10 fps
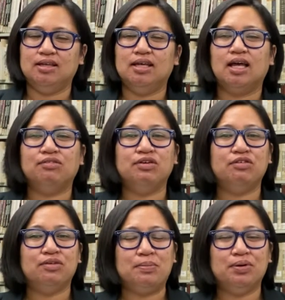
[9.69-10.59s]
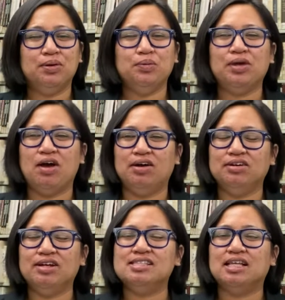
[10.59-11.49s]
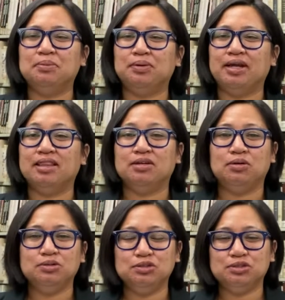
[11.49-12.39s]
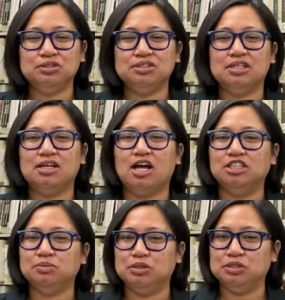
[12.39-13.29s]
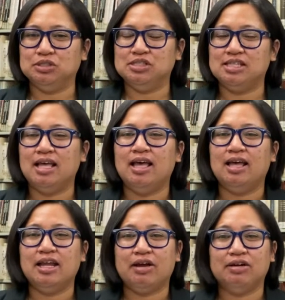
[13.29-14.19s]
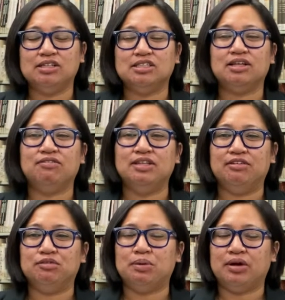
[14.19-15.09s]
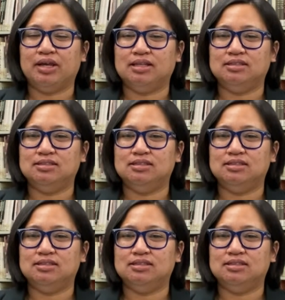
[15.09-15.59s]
Every November, we honor and celebrate the cultures, contributions, and heritage of Native Americans.